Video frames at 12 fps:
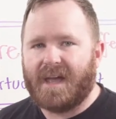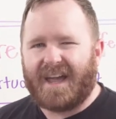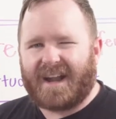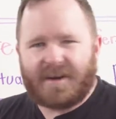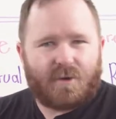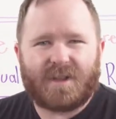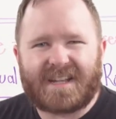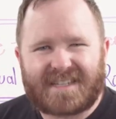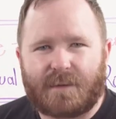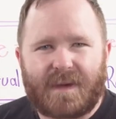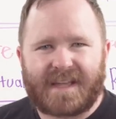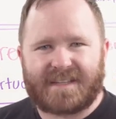And I know that
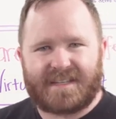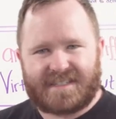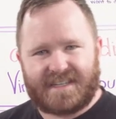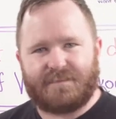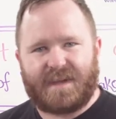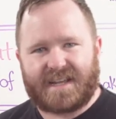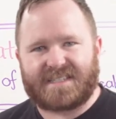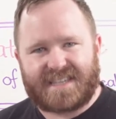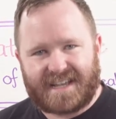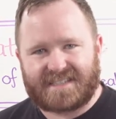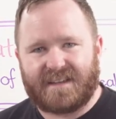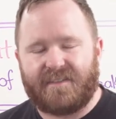sounds like might seem
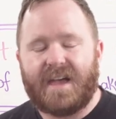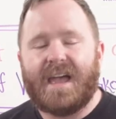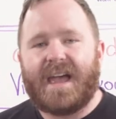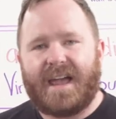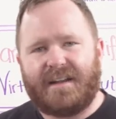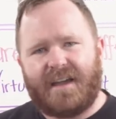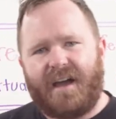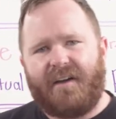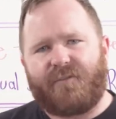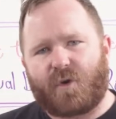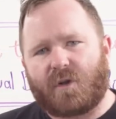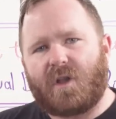excessive. And uh,
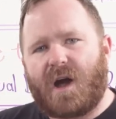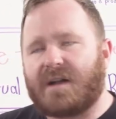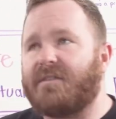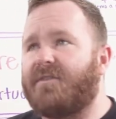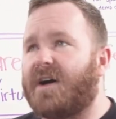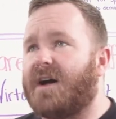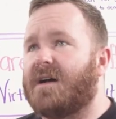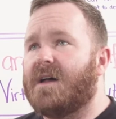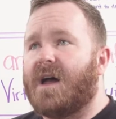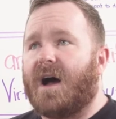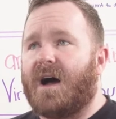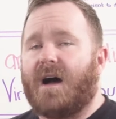for a lot of uh,
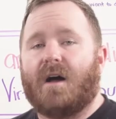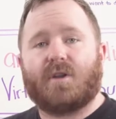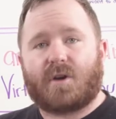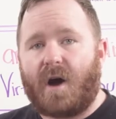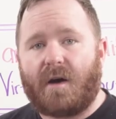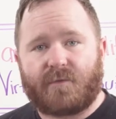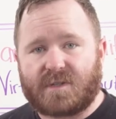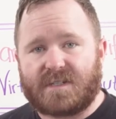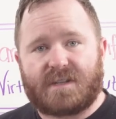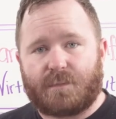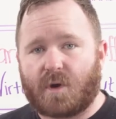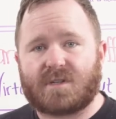uh, other
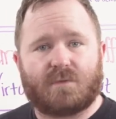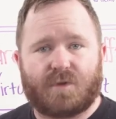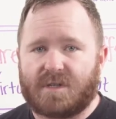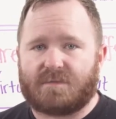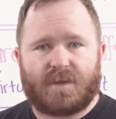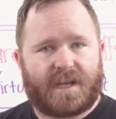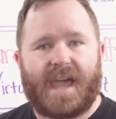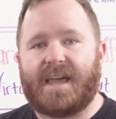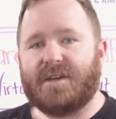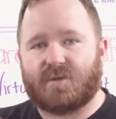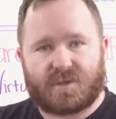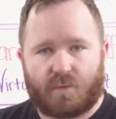conferences in person, we'd just be like, hey,
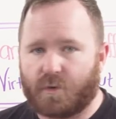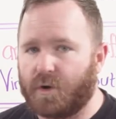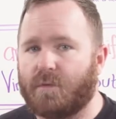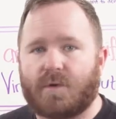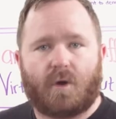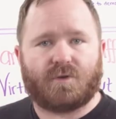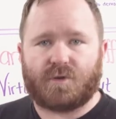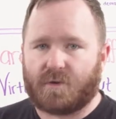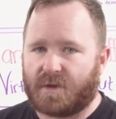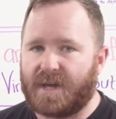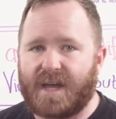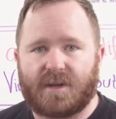here's the room, go do your
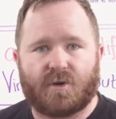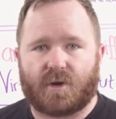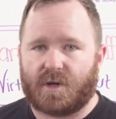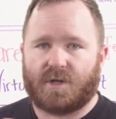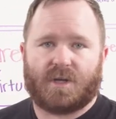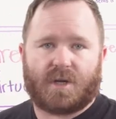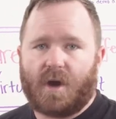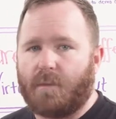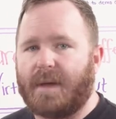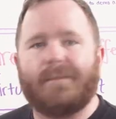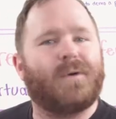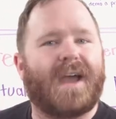thing, you're good to go.
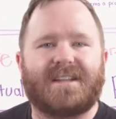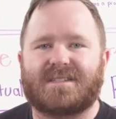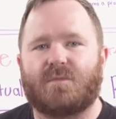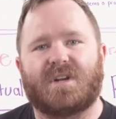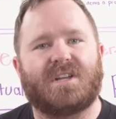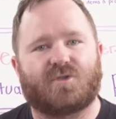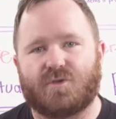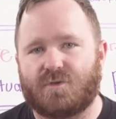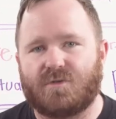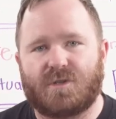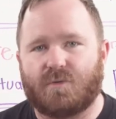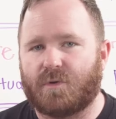Maybe we had someone
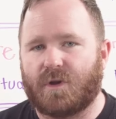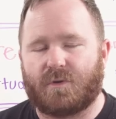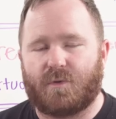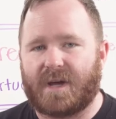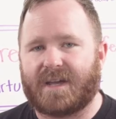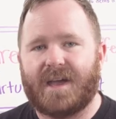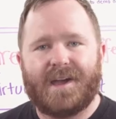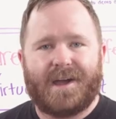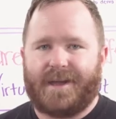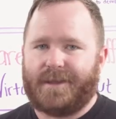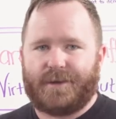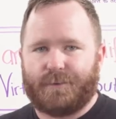introduce you really quick
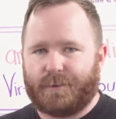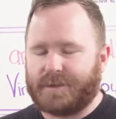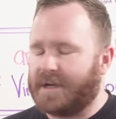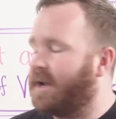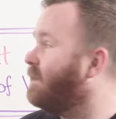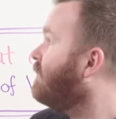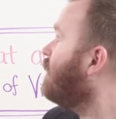and then you were done.